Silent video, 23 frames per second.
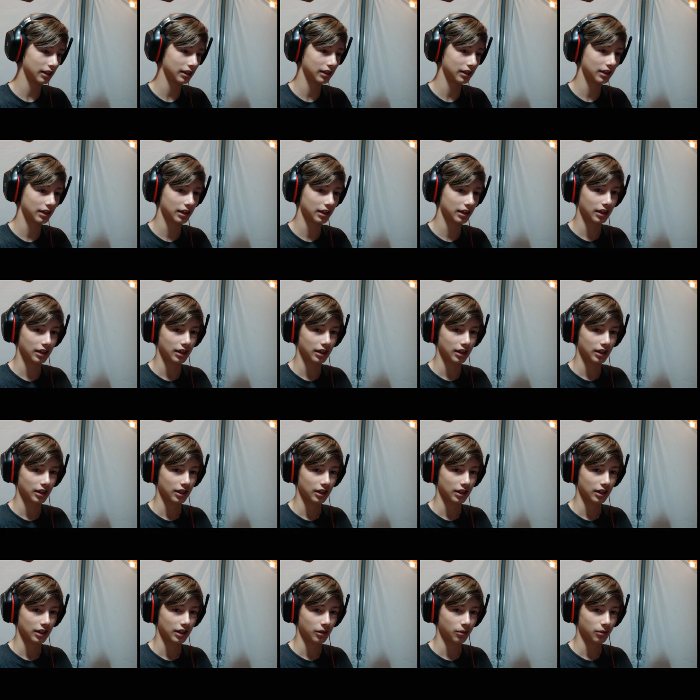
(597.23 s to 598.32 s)
but I
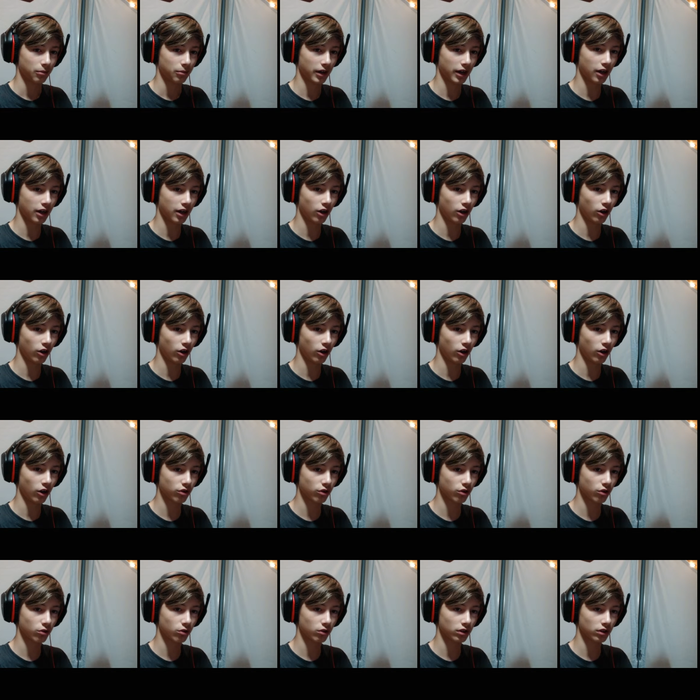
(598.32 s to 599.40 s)
also looked to him and kept on
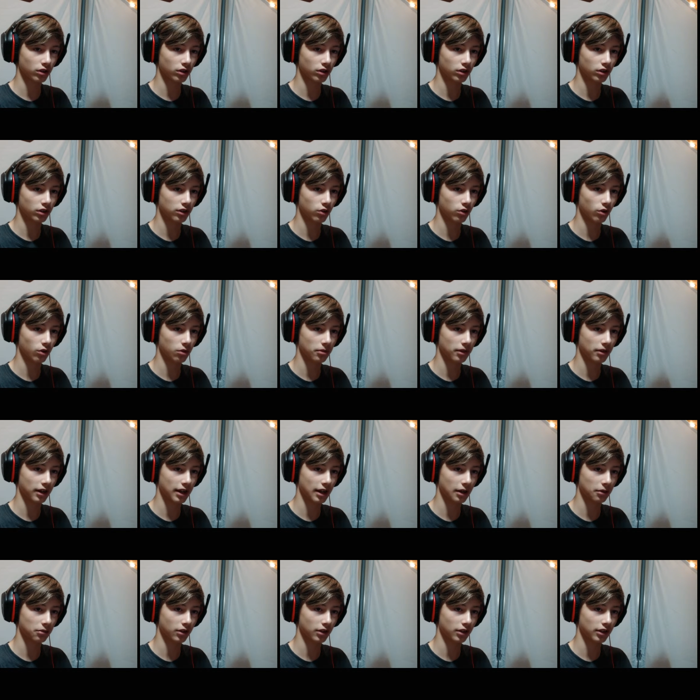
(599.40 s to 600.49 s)
helping him with
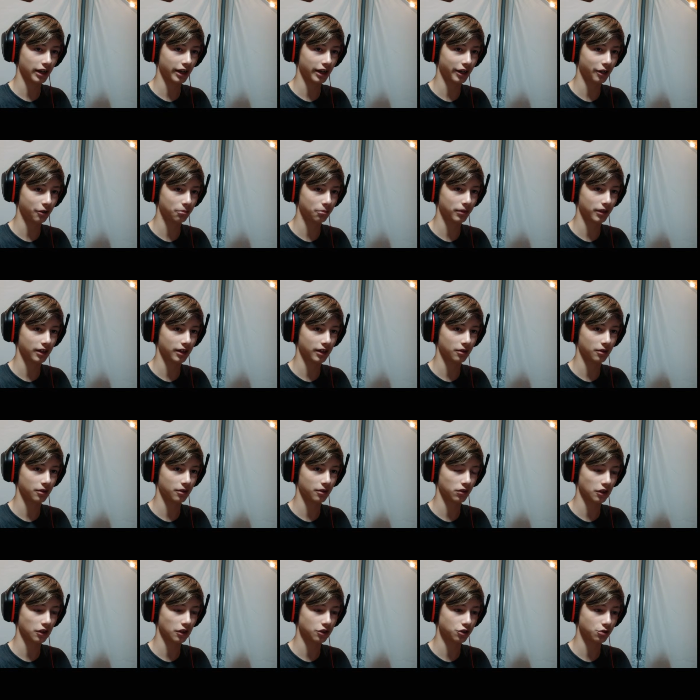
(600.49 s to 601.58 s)
three so I
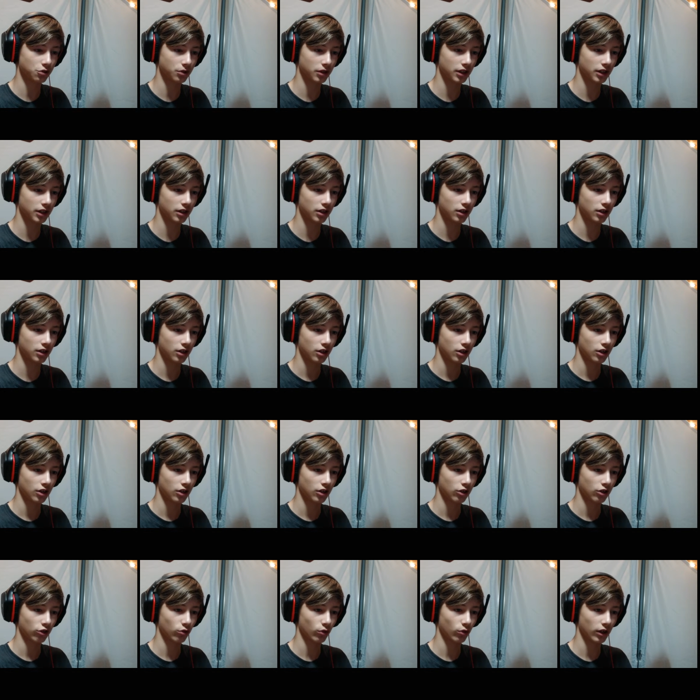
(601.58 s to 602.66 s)
seriously don't
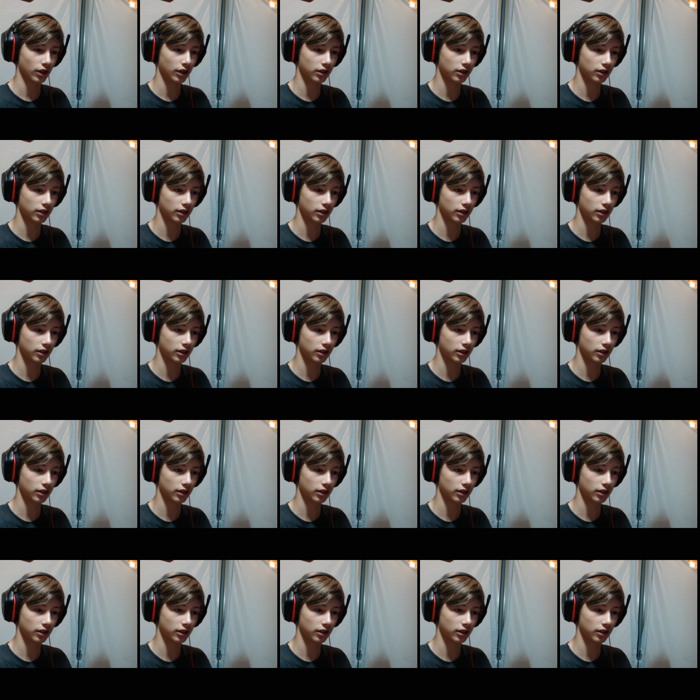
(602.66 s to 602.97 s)
know